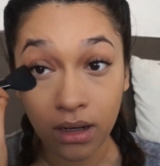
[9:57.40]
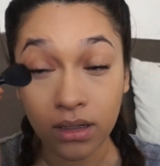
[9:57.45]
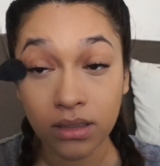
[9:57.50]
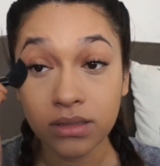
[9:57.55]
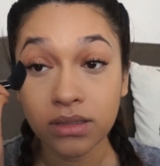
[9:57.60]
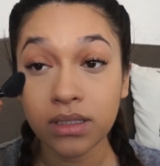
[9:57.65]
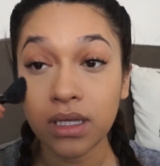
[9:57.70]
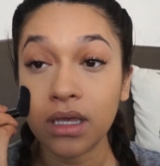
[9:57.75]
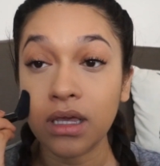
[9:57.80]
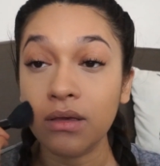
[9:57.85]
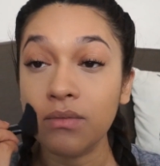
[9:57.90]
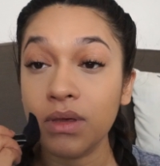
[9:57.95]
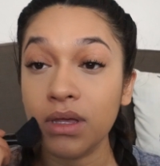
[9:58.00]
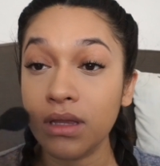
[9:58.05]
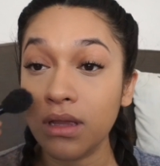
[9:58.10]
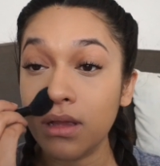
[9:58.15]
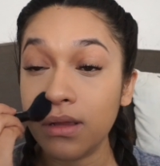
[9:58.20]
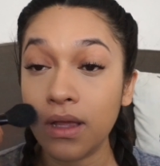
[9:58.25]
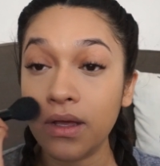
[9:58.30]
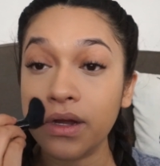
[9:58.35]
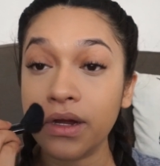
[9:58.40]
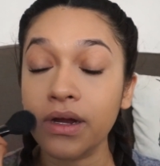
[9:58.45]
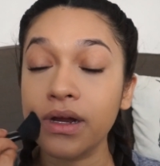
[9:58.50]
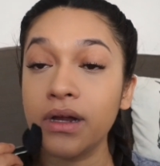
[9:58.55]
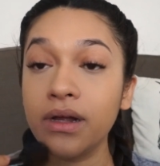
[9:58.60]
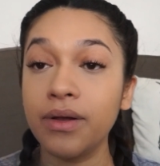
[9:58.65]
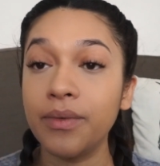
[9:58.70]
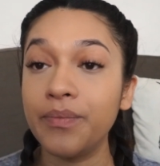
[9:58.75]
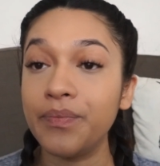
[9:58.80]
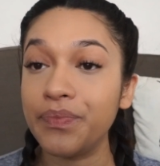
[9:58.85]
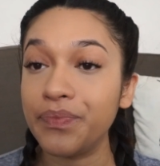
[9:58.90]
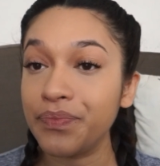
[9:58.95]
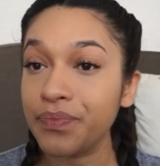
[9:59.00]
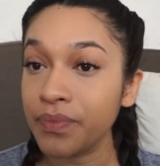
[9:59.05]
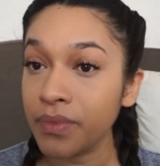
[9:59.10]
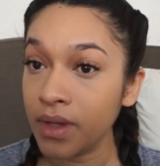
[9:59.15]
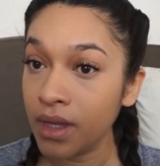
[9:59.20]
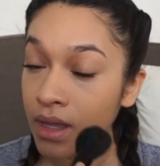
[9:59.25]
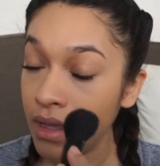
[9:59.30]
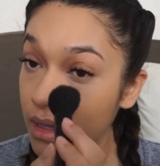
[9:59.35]
it's taking me a lot longer.
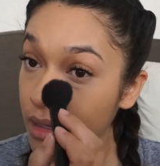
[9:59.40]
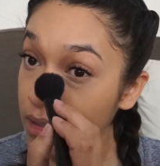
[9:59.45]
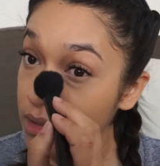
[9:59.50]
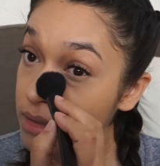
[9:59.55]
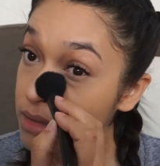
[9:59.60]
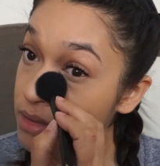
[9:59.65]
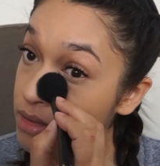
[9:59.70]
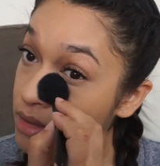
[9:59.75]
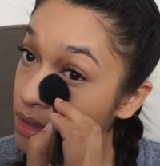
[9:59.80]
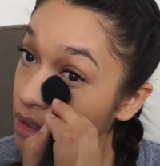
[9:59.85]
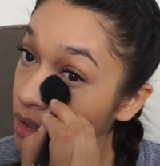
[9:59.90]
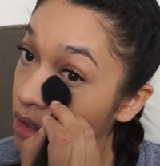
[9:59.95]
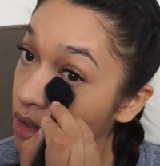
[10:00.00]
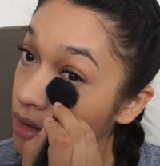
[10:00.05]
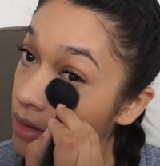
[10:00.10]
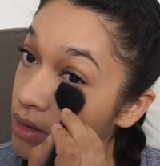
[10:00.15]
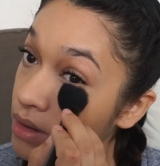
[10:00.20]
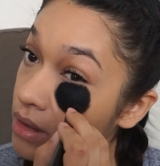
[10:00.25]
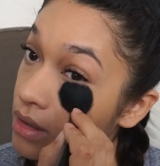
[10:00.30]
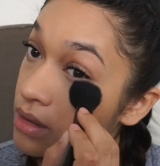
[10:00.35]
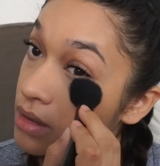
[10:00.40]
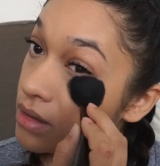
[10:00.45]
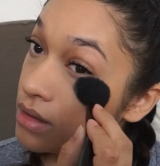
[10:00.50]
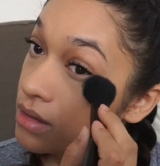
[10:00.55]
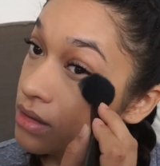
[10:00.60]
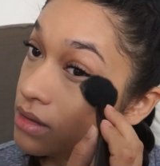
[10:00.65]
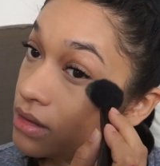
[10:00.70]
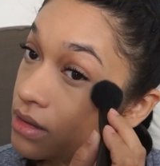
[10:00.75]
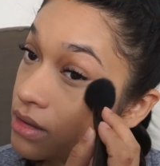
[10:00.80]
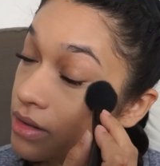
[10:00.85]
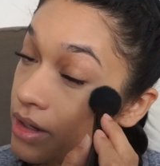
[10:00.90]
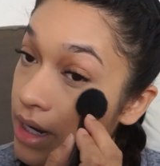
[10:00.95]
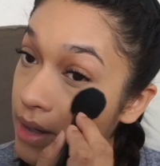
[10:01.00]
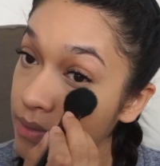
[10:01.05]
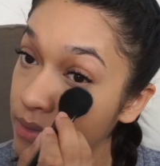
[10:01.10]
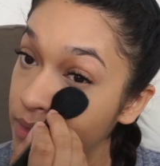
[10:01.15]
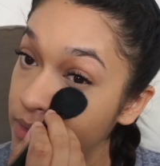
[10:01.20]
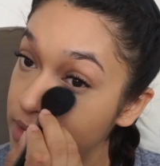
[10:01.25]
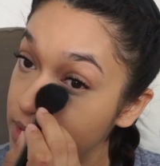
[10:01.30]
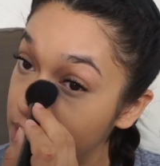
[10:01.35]
So, crap,
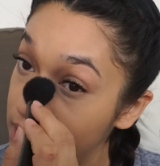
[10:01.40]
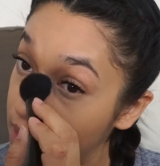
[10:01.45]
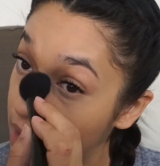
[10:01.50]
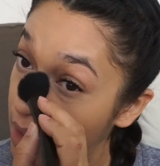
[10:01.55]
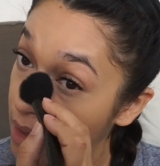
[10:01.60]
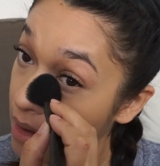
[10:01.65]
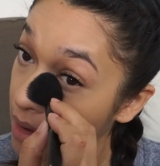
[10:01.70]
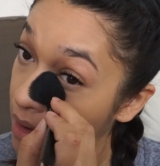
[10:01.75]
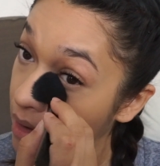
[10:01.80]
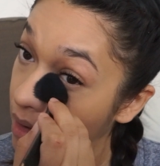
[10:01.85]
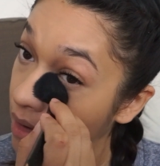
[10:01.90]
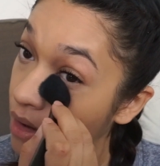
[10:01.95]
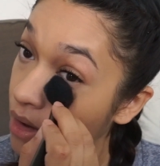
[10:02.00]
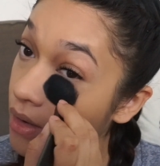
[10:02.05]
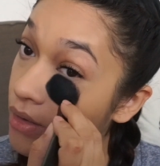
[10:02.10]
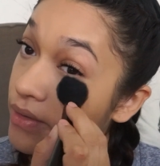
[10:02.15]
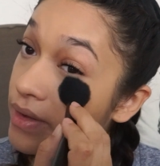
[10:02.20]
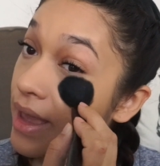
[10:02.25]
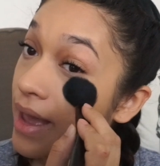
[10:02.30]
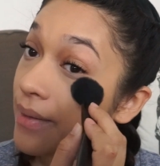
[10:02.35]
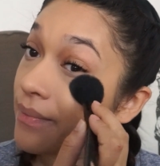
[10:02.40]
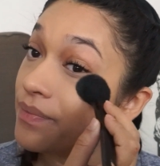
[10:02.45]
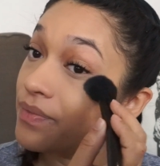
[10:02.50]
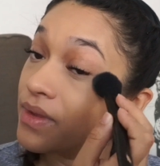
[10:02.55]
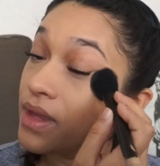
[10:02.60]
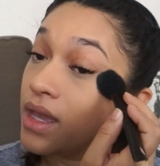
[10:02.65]
what was I saying? Oh yeah,